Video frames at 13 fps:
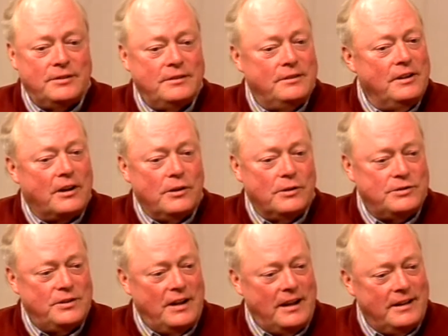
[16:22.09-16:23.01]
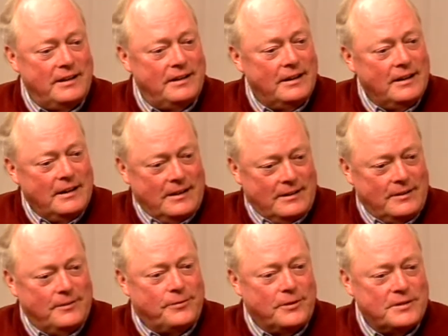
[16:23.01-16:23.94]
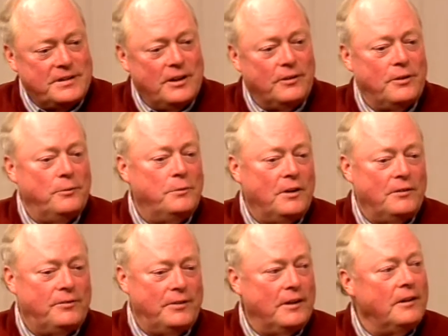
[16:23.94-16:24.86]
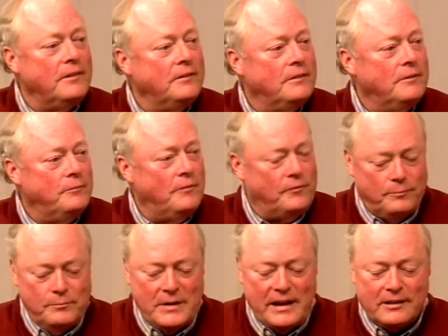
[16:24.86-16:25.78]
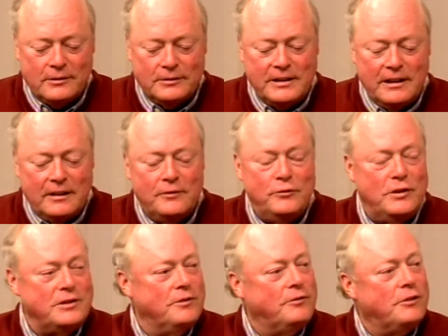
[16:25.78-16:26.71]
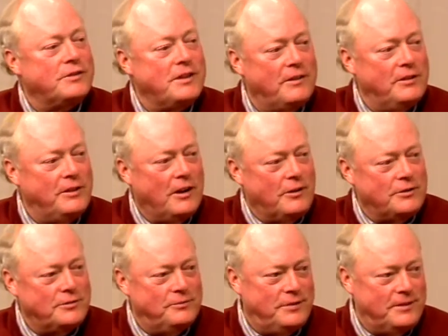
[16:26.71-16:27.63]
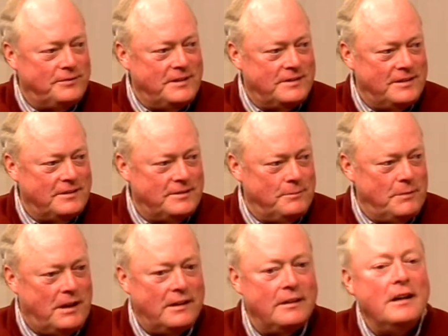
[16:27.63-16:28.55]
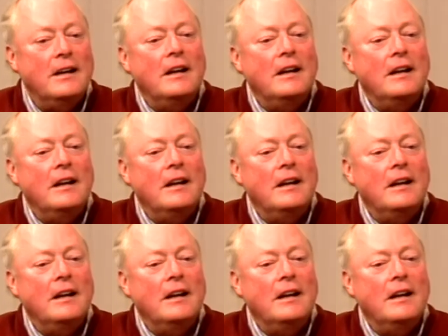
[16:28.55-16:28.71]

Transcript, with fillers: negotiated the first health and welfare medical, dental, and vision for seven dollars and fifty cents a month. Mm.